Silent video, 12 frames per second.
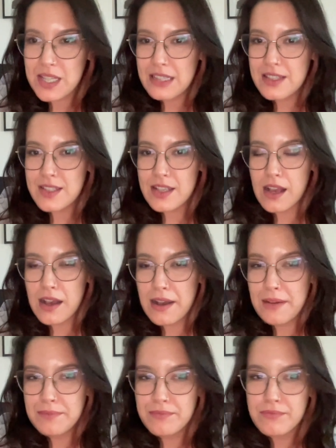It's
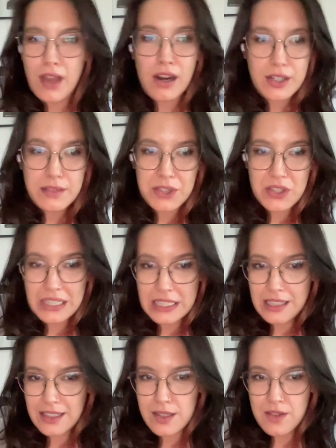our
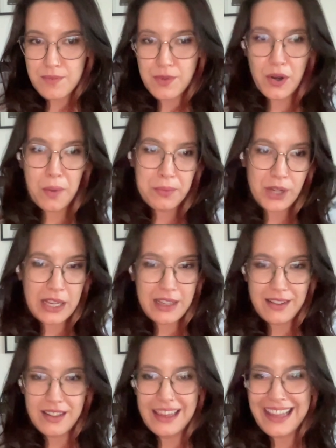community. It's
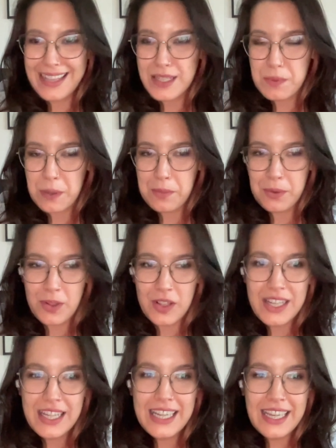pretty nice
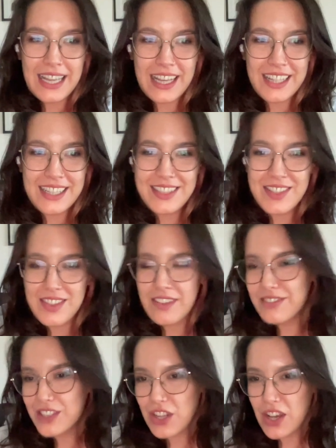people. It's
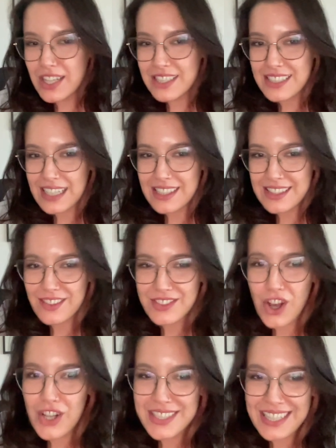definitely not a
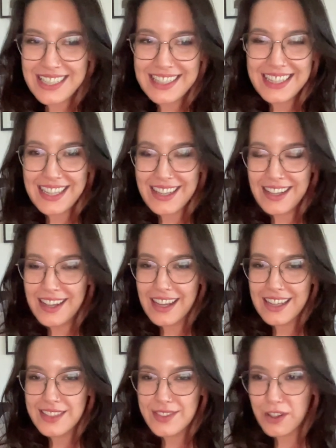toxic
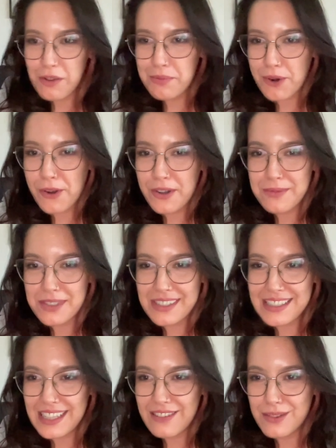SEO bro
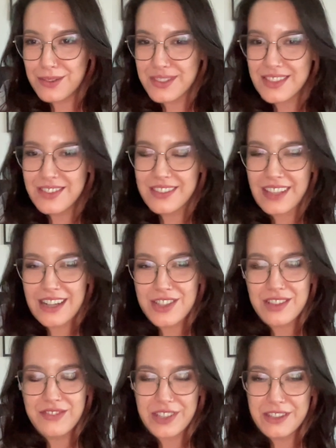community. Everyone's
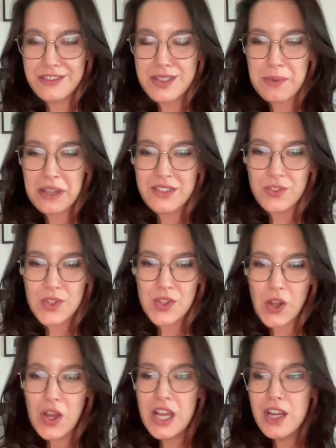actually very respectful.
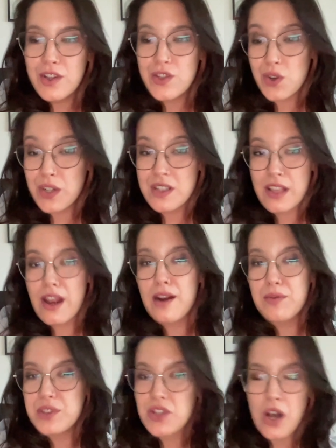So join us
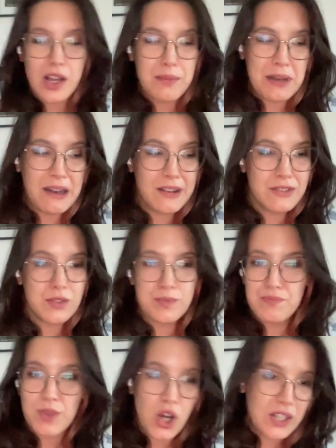there. We talk about
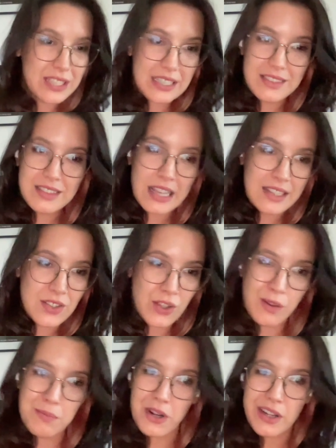content,
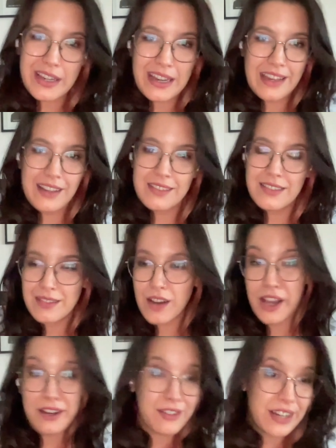SEO, marketing,
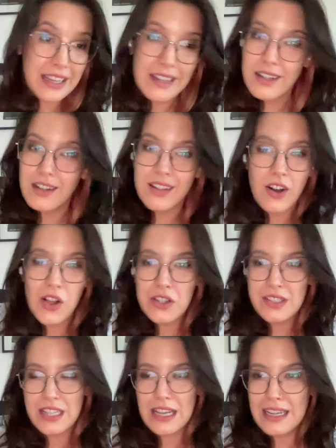hiring all
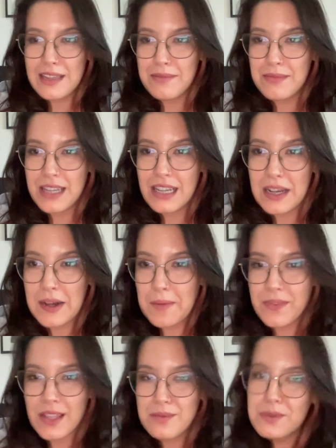the time,
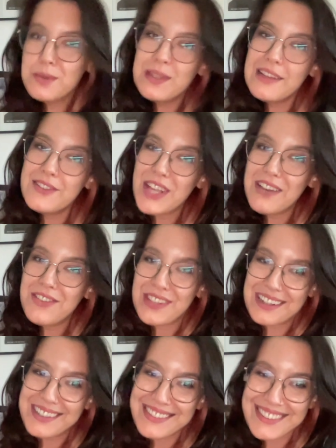and we would love to have you there.